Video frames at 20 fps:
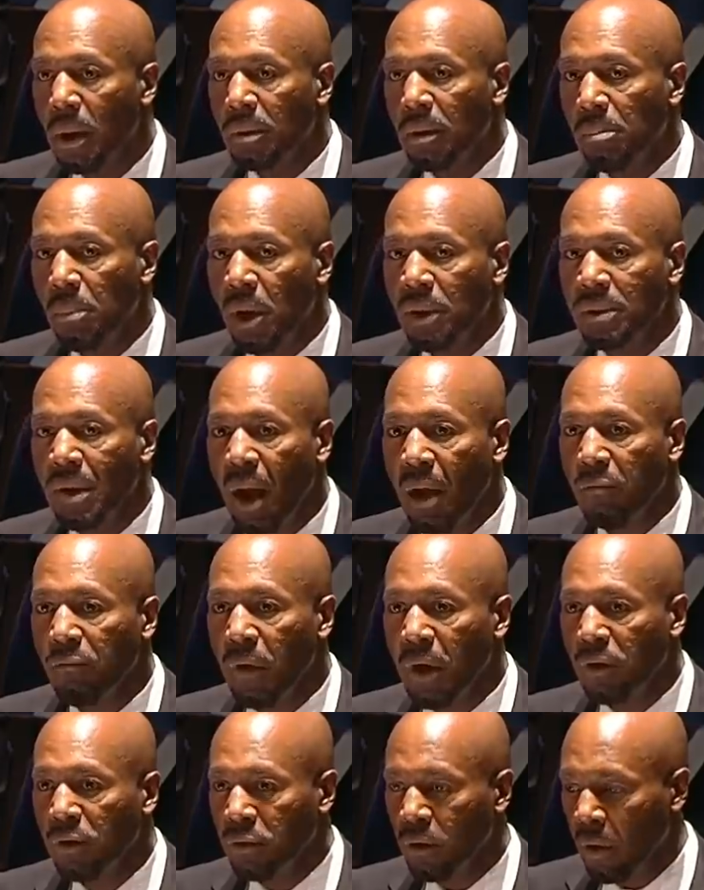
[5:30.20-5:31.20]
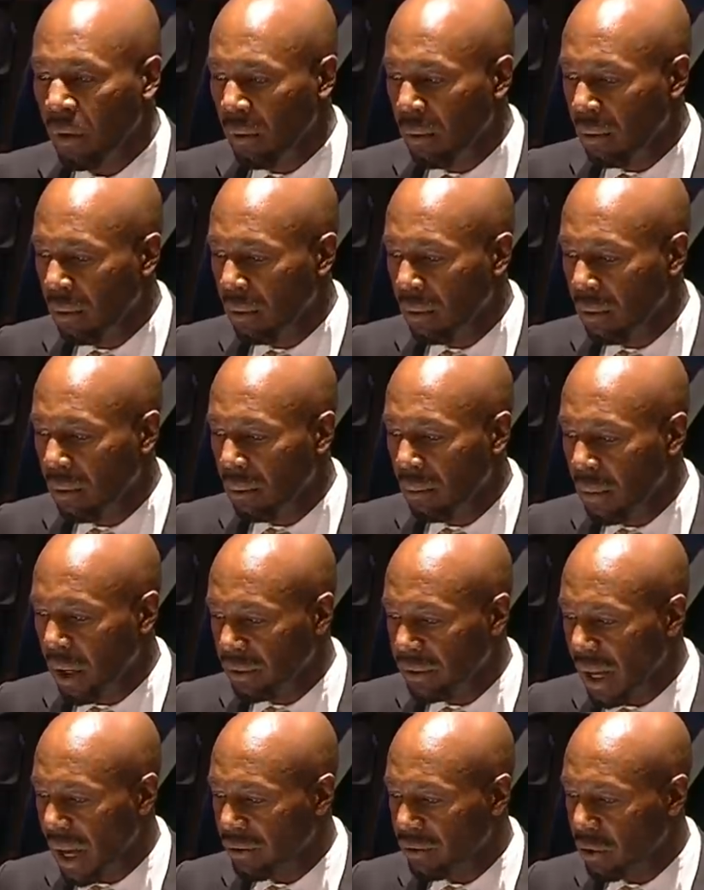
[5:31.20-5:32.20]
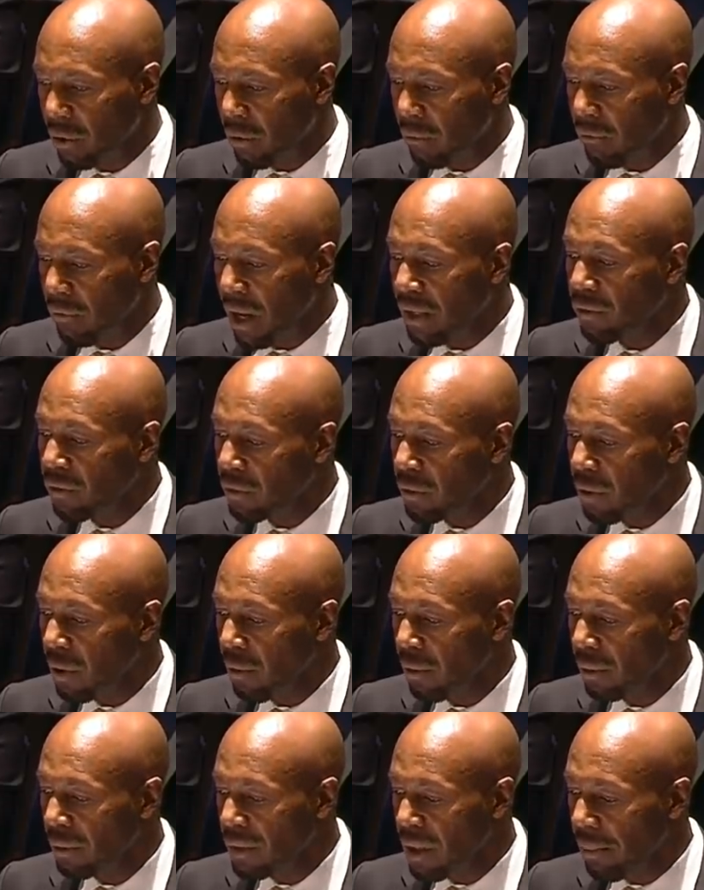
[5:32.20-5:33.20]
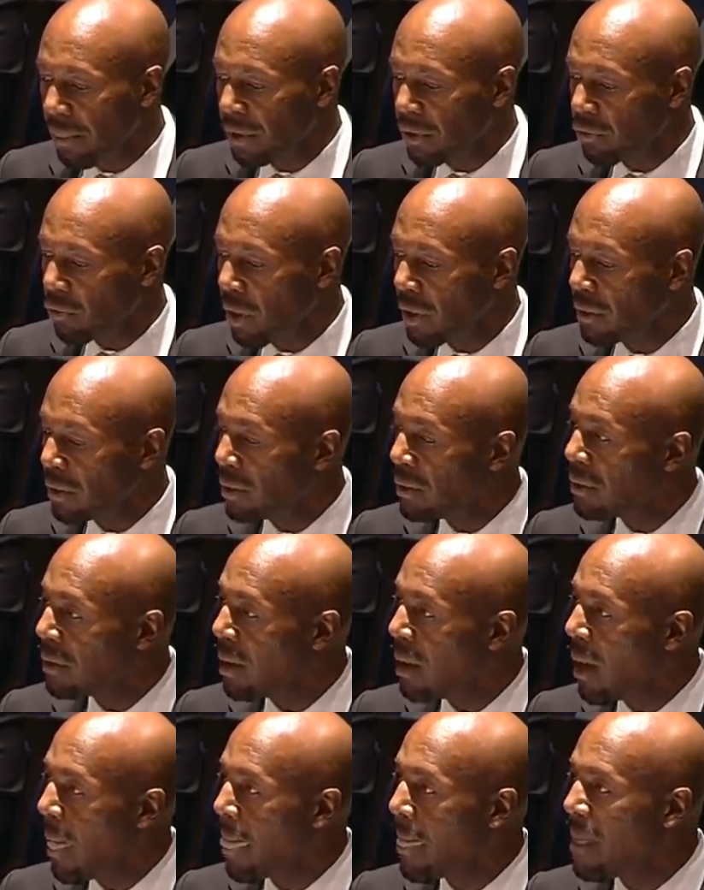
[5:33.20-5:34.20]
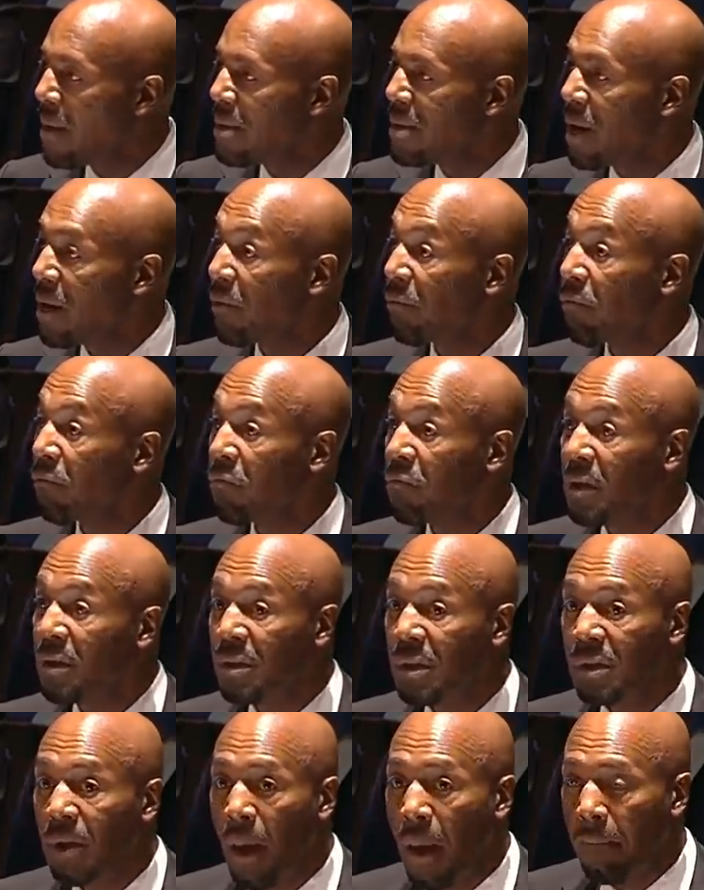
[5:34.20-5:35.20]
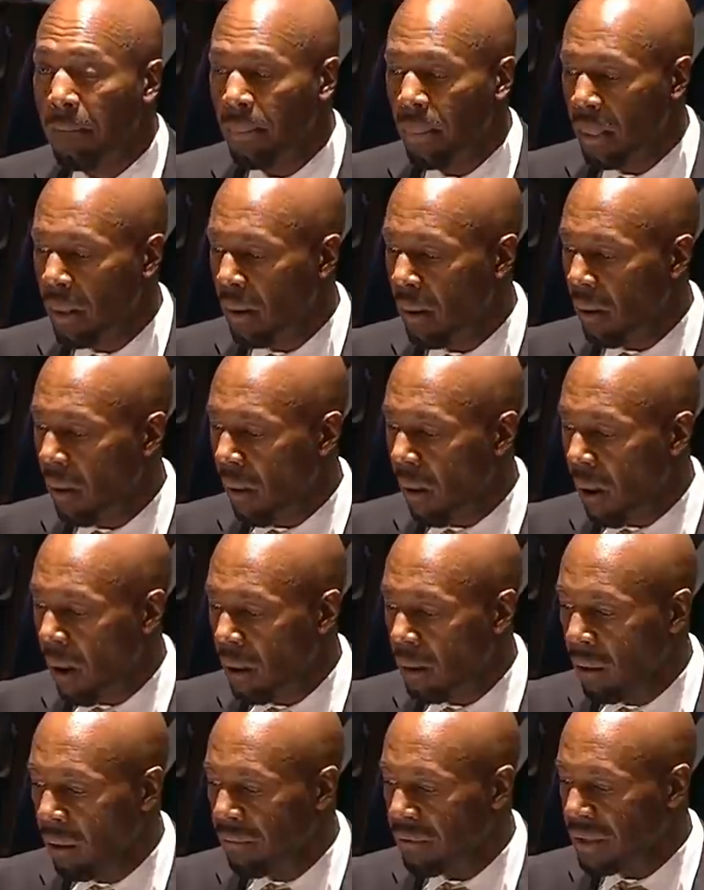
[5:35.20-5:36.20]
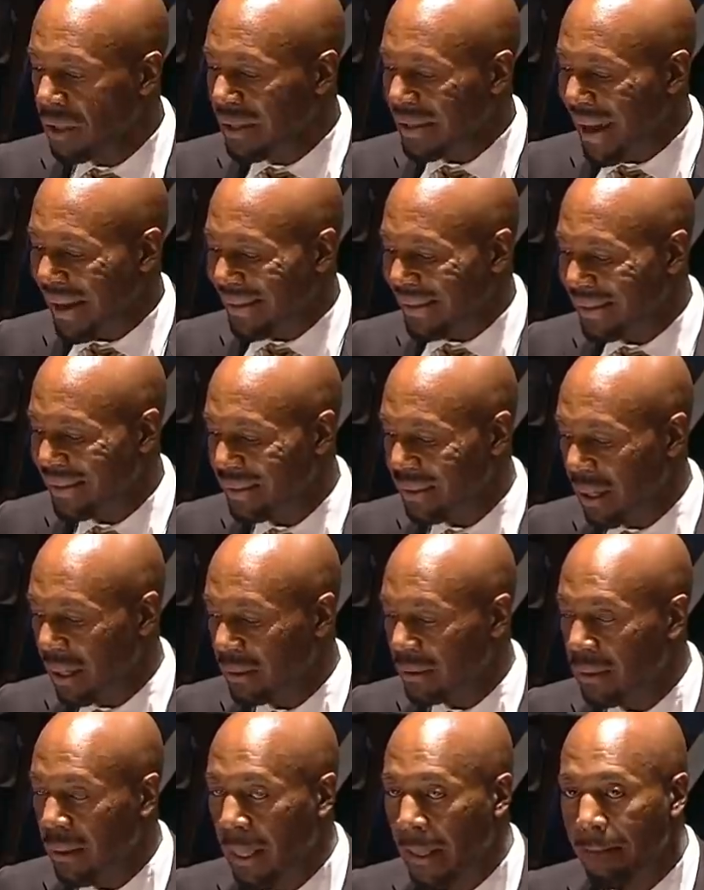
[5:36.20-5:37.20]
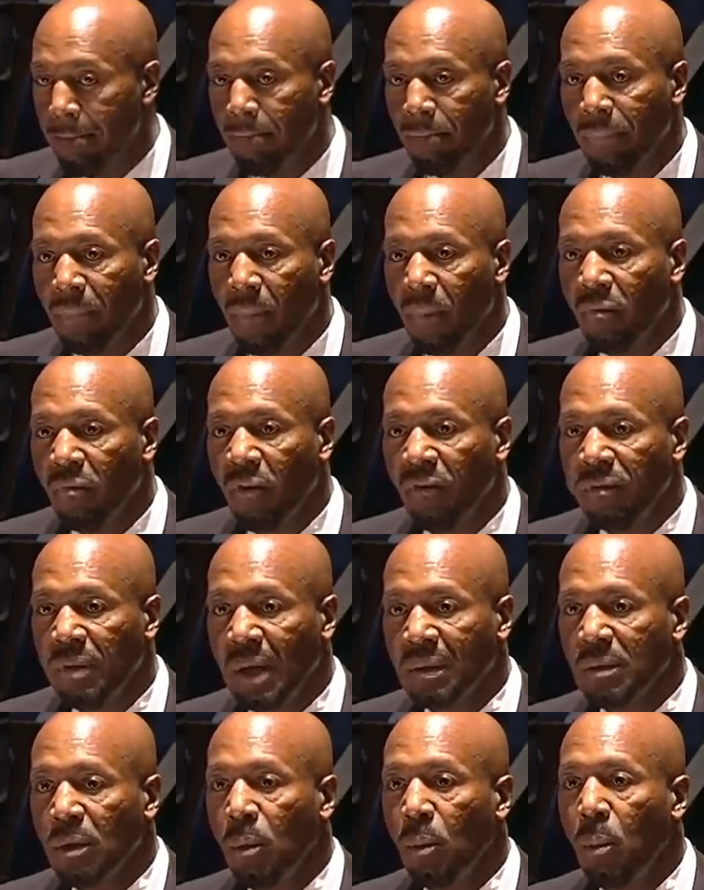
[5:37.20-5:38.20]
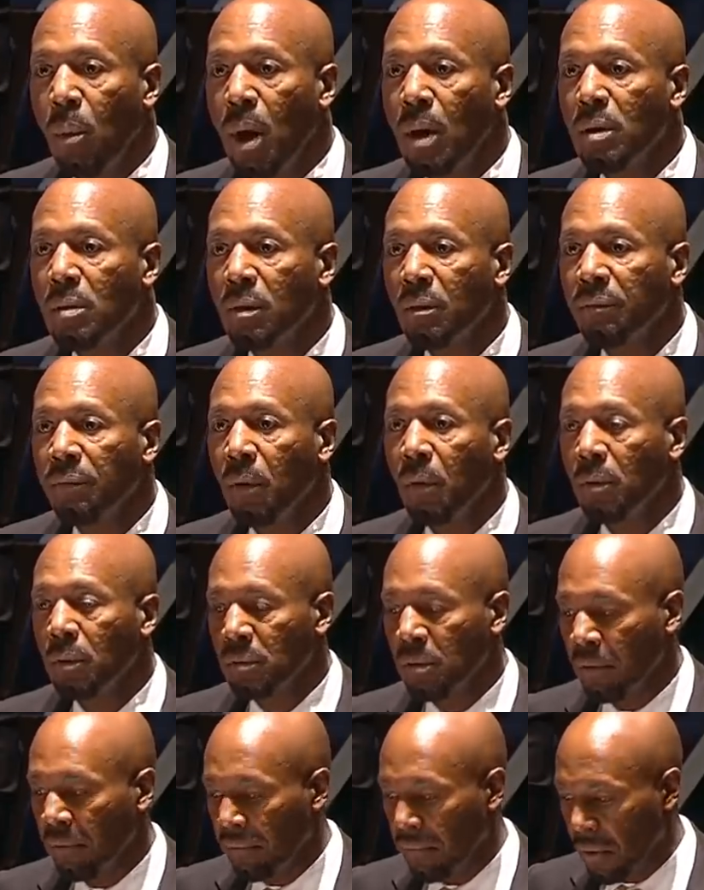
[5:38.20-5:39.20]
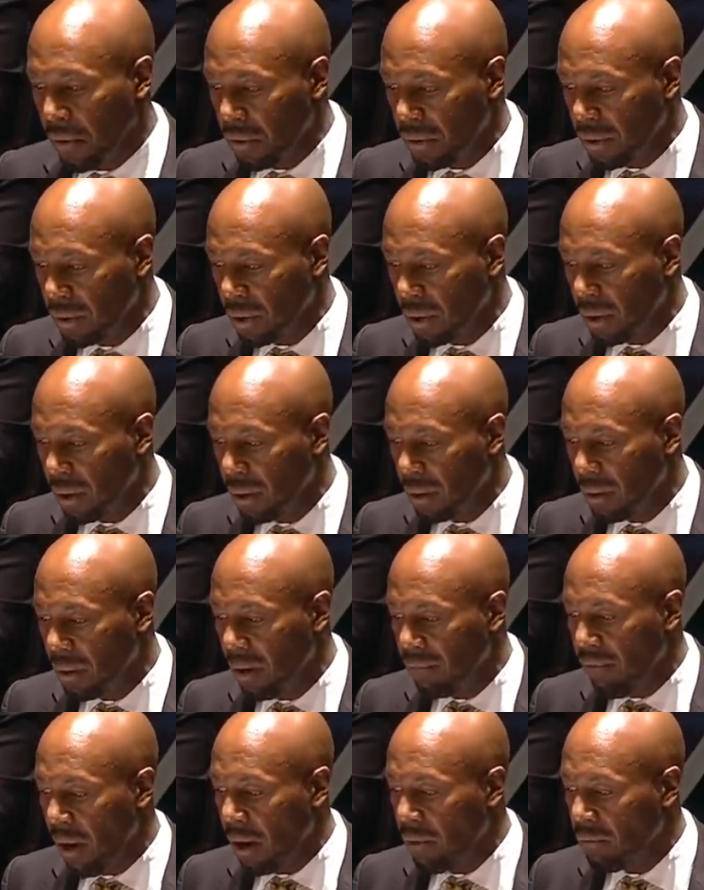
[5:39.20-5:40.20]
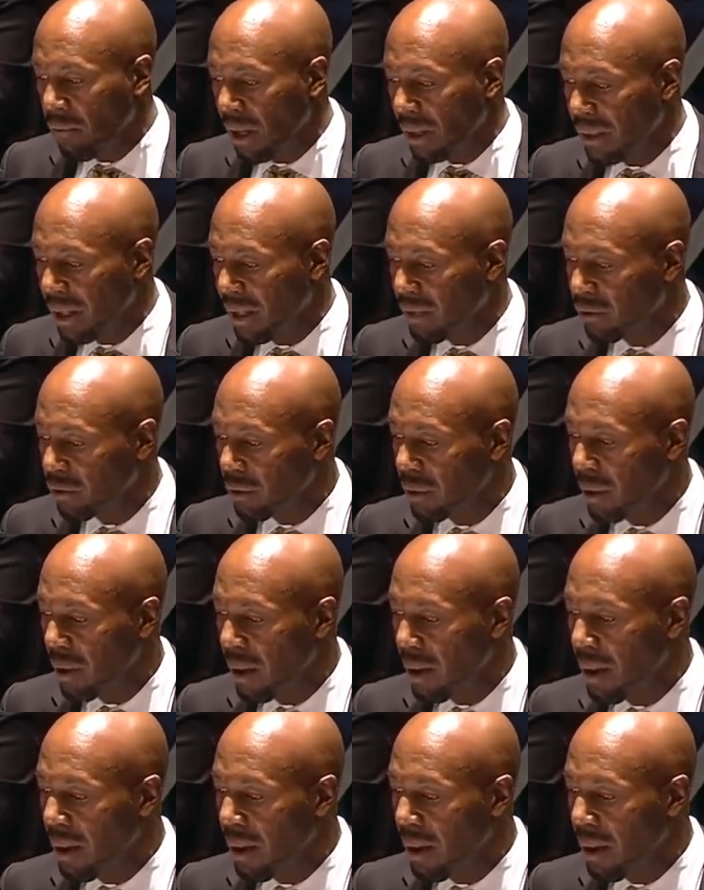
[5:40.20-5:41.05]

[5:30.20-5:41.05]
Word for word: The multiracial, multi-generational demonstrations that have risen up all over the United States reflect the wonderful diversity of our great nation